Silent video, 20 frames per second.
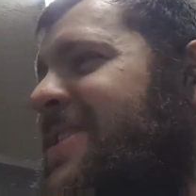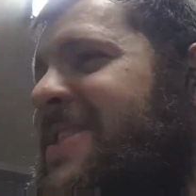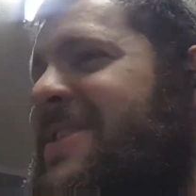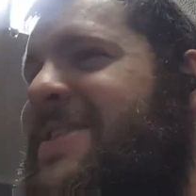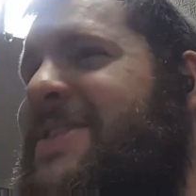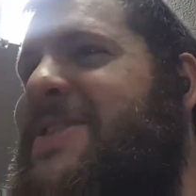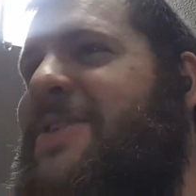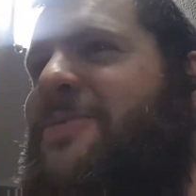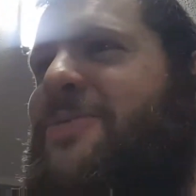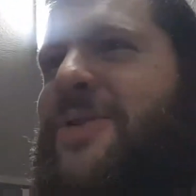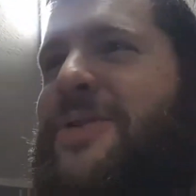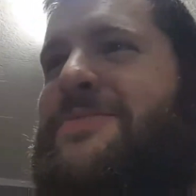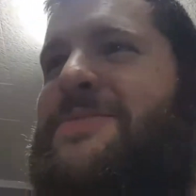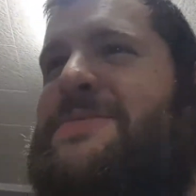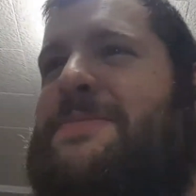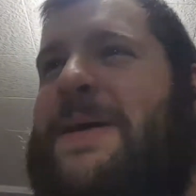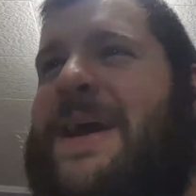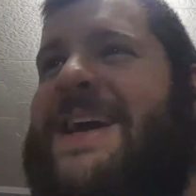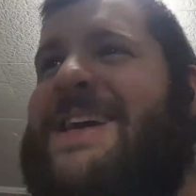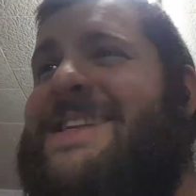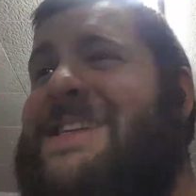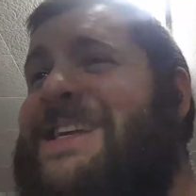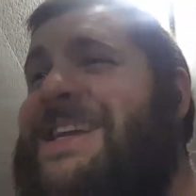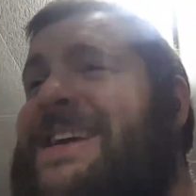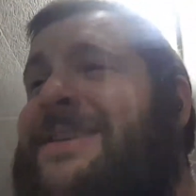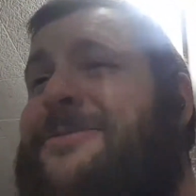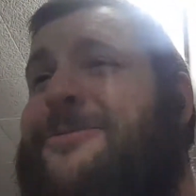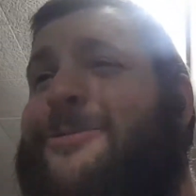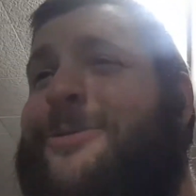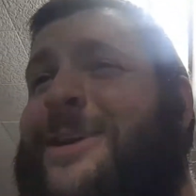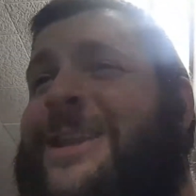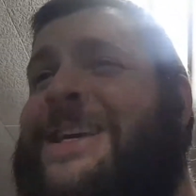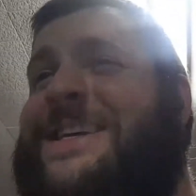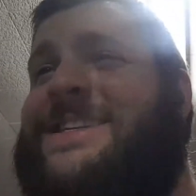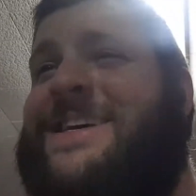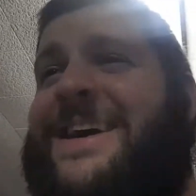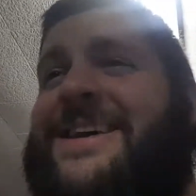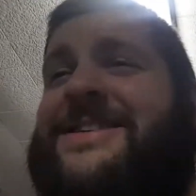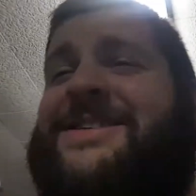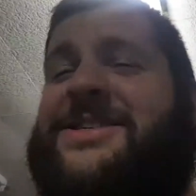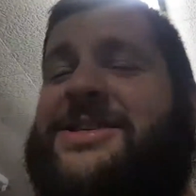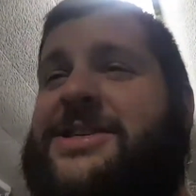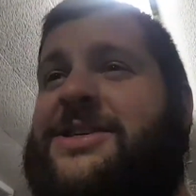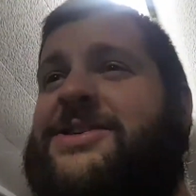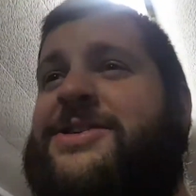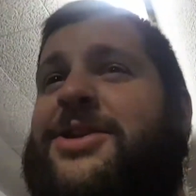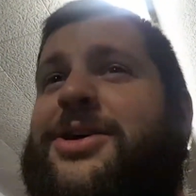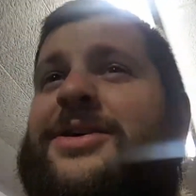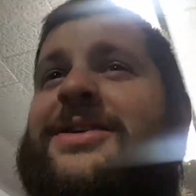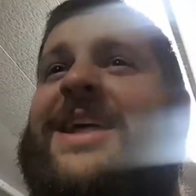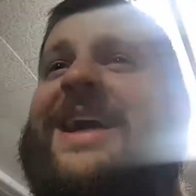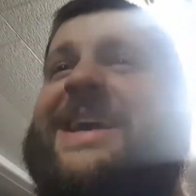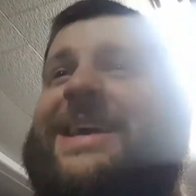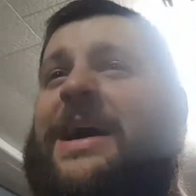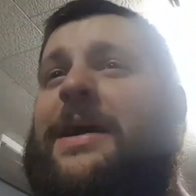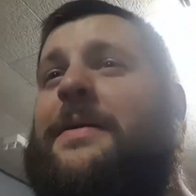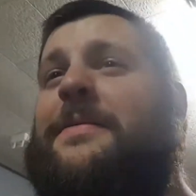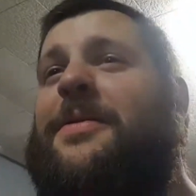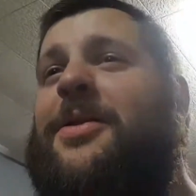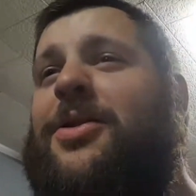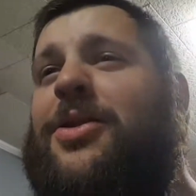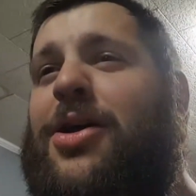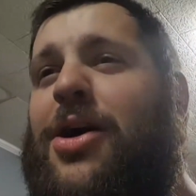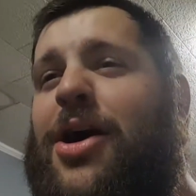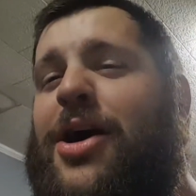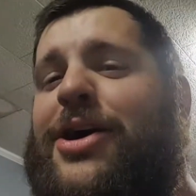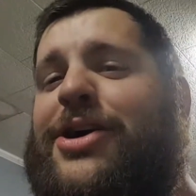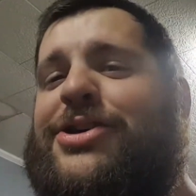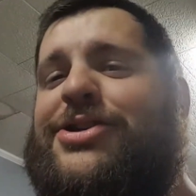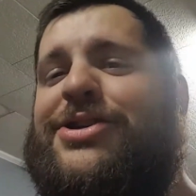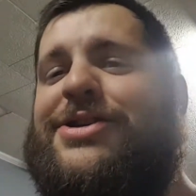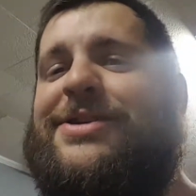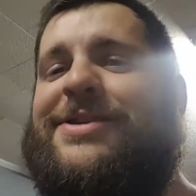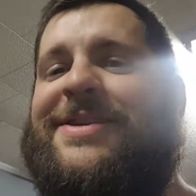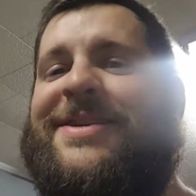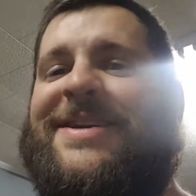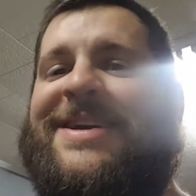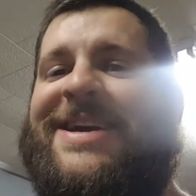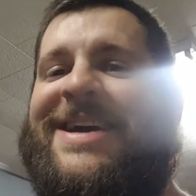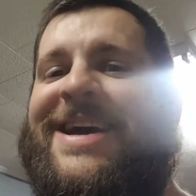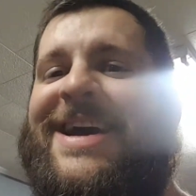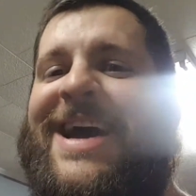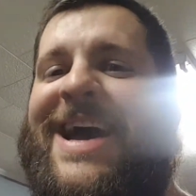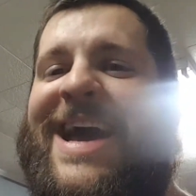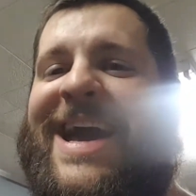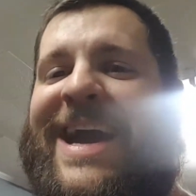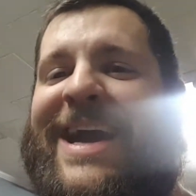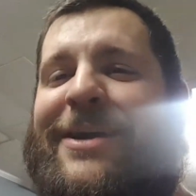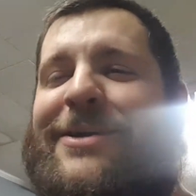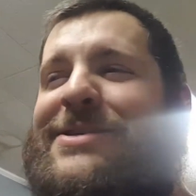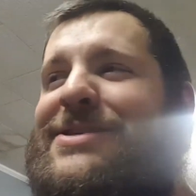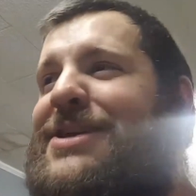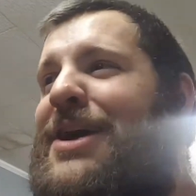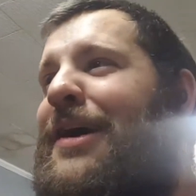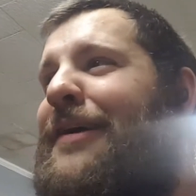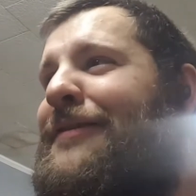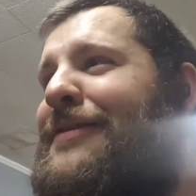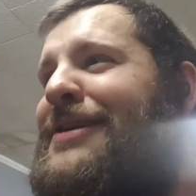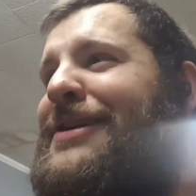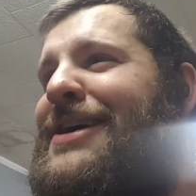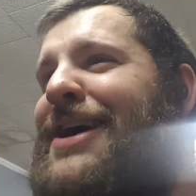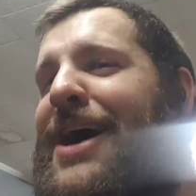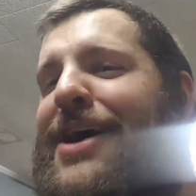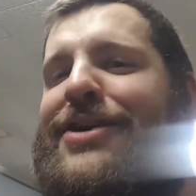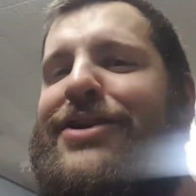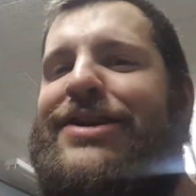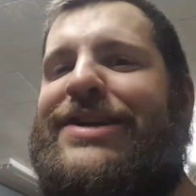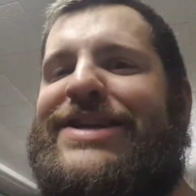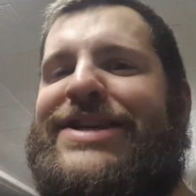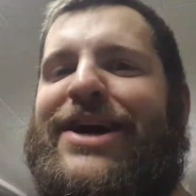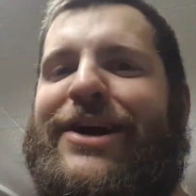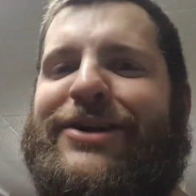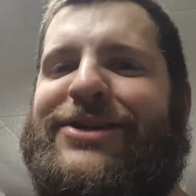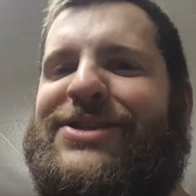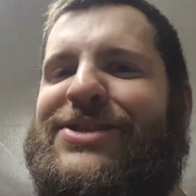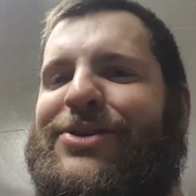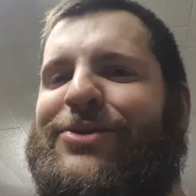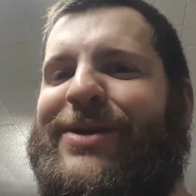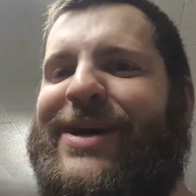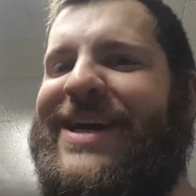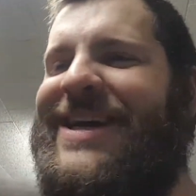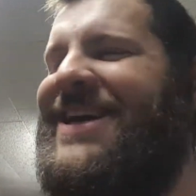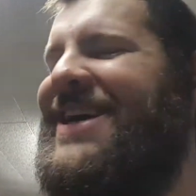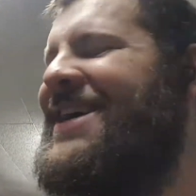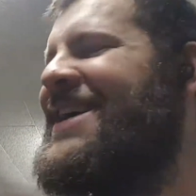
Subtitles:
the room's painted, it really does just look like a large airsoft gun nursery.